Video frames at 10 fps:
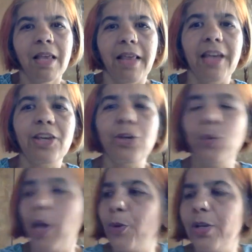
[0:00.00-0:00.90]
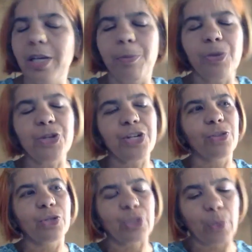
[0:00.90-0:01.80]
Thank you. I really appreciate
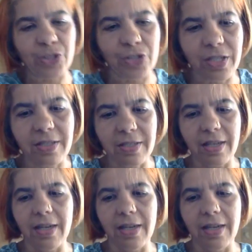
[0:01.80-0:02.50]
those questions.